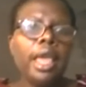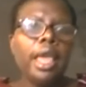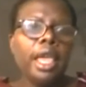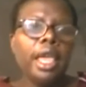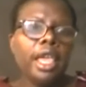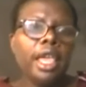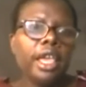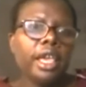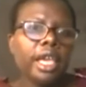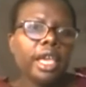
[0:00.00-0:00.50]

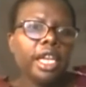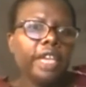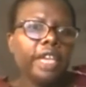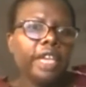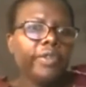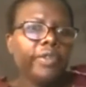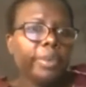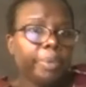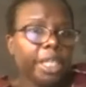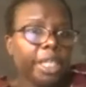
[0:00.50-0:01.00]
Again,
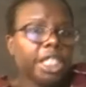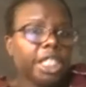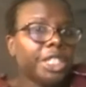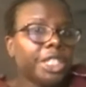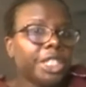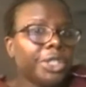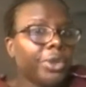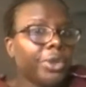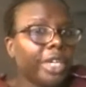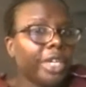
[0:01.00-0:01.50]
if a patient
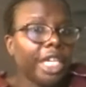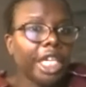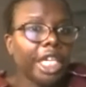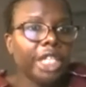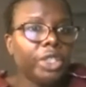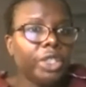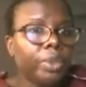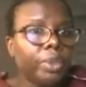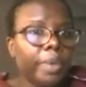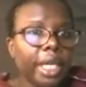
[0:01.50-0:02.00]
is already
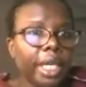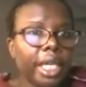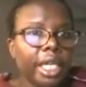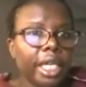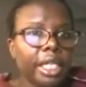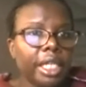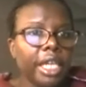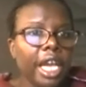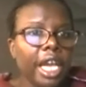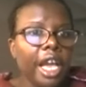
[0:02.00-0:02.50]

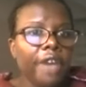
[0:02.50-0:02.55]
intubated,